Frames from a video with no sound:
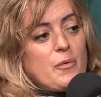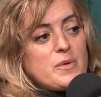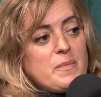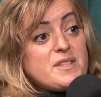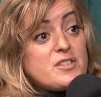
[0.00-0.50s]

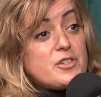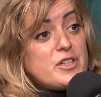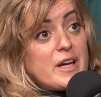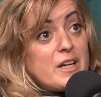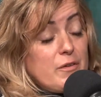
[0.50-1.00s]
my sister
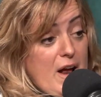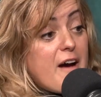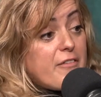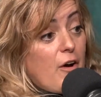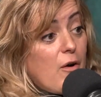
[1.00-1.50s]
died a year and a
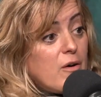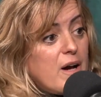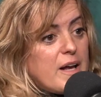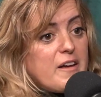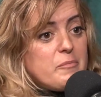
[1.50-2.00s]
half ago,
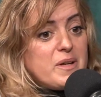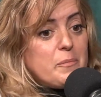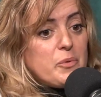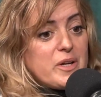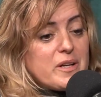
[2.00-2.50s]
and I've been
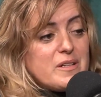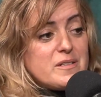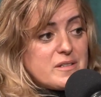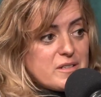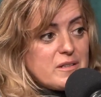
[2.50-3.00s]
in pretty
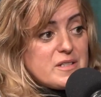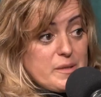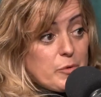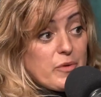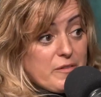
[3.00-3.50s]
consistent
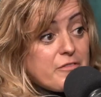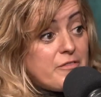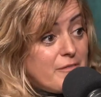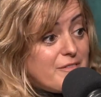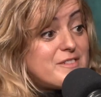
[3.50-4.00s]
deep grief
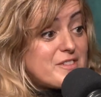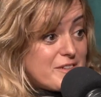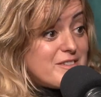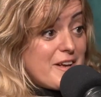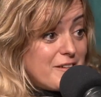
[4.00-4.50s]

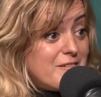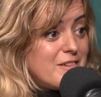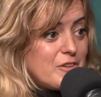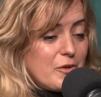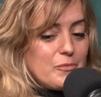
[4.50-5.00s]
since then,
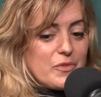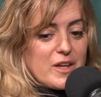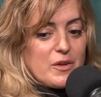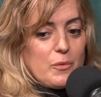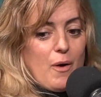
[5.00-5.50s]

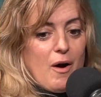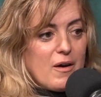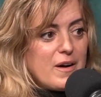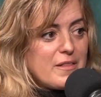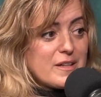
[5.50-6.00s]
like you are.
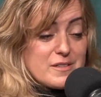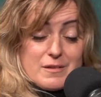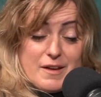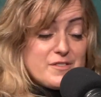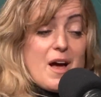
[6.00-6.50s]
And I think it's a
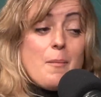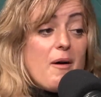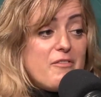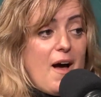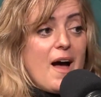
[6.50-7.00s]
lifetime
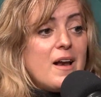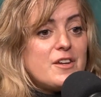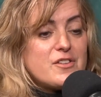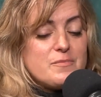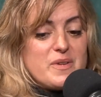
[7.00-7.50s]
of that,
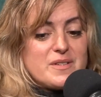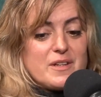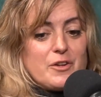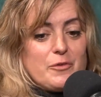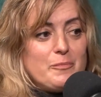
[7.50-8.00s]
just
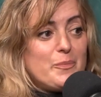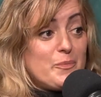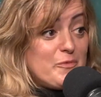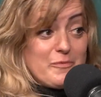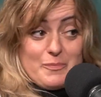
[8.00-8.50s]
missing your
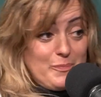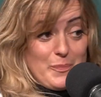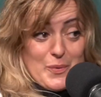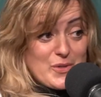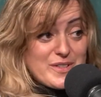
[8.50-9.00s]

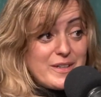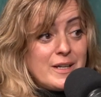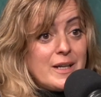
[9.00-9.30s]
person.